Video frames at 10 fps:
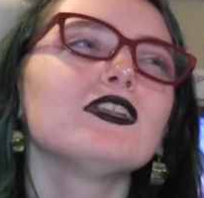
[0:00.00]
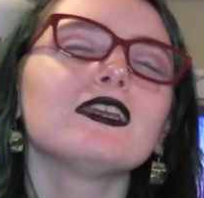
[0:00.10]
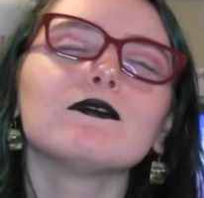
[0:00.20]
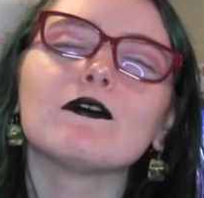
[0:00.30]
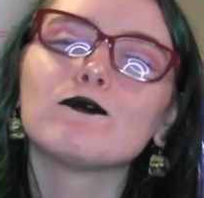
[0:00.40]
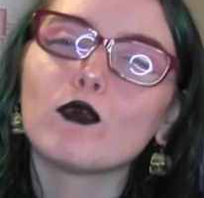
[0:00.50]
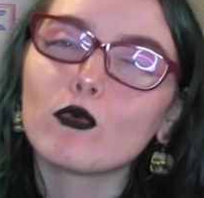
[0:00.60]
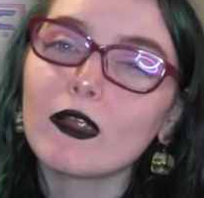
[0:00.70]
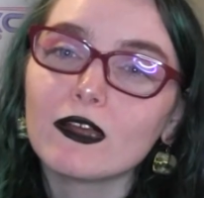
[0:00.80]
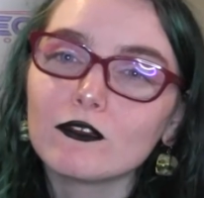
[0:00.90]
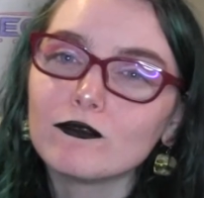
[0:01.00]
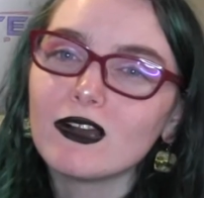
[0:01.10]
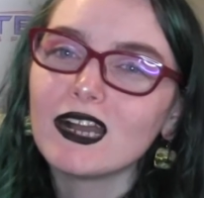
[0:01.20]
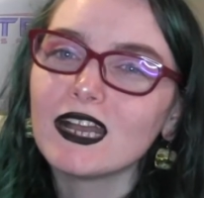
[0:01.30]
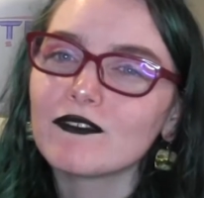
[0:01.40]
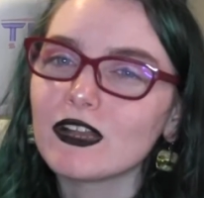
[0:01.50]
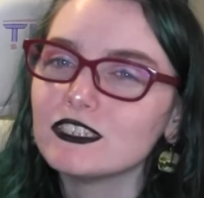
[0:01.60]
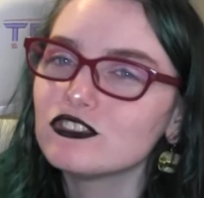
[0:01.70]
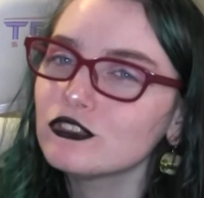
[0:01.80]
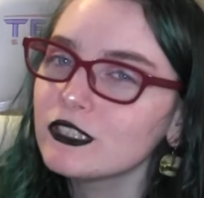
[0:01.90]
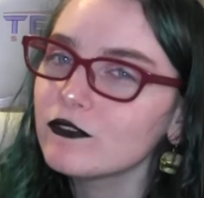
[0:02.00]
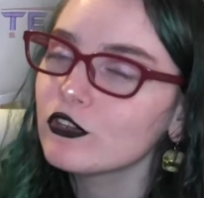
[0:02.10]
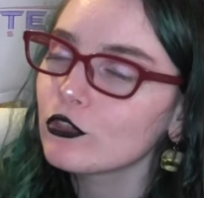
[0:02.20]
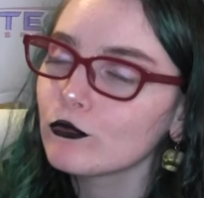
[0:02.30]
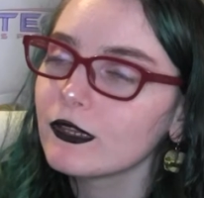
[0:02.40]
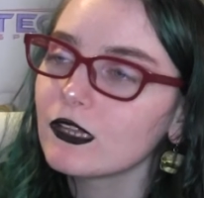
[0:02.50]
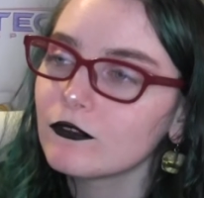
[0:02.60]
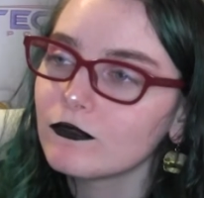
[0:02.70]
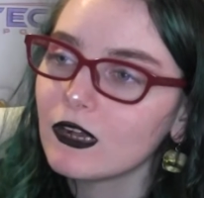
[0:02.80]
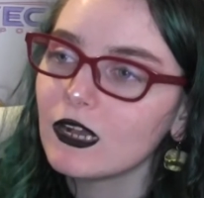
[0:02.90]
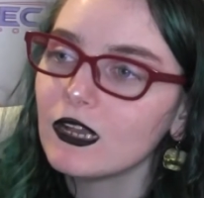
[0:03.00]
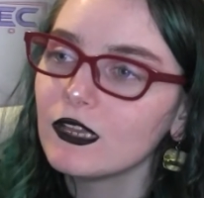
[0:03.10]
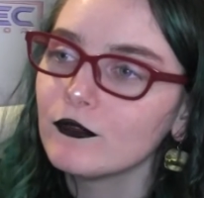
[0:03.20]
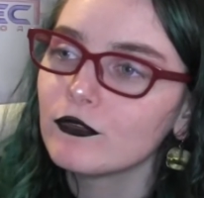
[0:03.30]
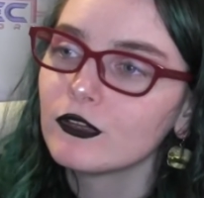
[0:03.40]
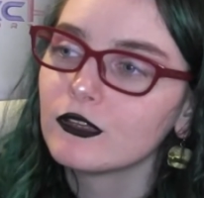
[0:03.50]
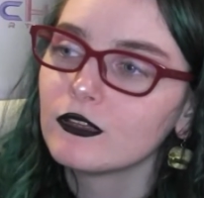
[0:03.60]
going to give a 4 out of 5. I shouldn't give it a 3 out of 5.